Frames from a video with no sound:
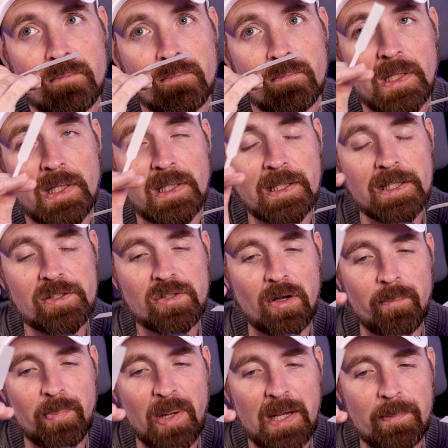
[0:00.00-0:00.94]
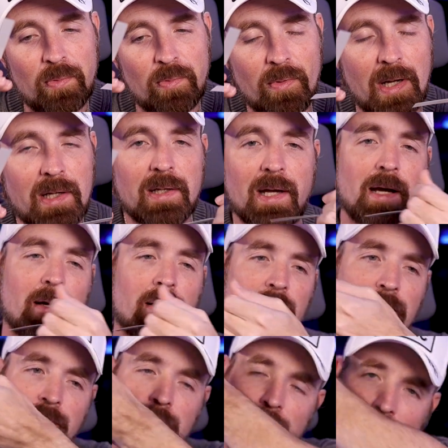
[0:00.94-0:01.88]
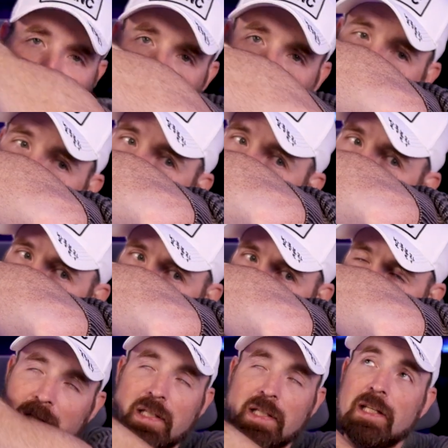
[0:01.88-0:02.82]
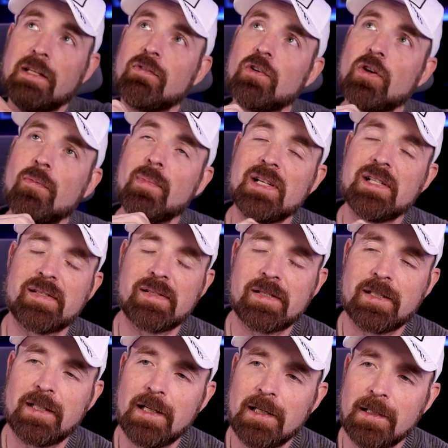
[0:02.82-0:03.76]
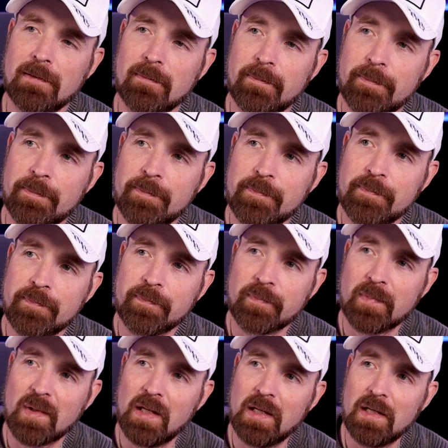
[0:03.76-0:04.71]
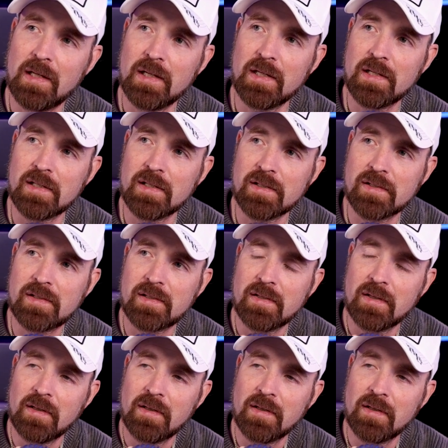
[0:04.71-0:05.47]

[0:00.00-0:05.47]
at least on paper right now, and even on my skin, is